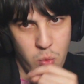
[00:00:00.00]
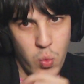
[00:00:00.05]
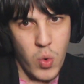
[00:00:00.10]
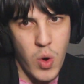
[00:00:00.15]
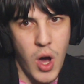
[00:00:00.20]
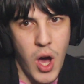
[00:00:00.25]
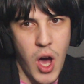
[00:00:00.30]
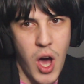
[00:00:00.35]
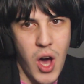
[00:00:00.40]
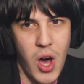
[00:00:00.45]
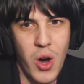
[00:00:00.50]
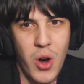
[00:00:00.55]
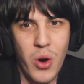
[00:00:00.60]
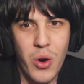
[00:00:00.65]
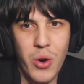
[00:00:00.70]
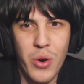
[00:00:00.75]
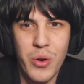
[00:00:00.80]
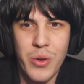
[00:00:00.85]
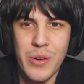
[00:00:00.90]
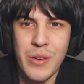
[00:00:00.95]

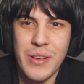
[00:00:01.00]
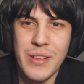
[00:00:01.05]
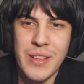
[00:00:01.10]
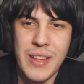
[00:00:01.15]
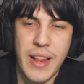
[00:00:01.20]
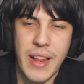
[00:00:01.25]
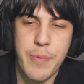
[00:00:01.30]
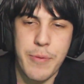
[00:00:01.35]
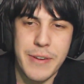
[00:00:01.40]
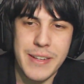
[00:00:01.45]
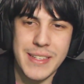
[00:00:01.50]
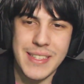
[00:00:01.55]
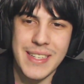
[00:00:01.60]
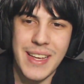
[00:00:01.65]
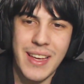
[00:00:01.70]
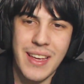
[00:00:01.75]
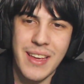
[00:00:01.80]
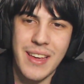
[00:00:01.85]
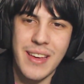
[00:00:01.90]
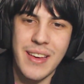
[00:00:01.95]
Whoa! That's pretty
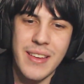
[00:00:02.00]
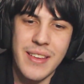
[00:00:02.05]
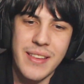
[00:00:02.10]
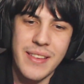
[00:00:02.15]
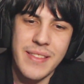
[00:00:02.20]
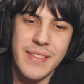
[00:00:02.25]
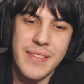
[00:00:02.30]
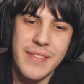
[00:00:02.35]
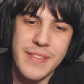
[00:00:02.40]
sick. 7th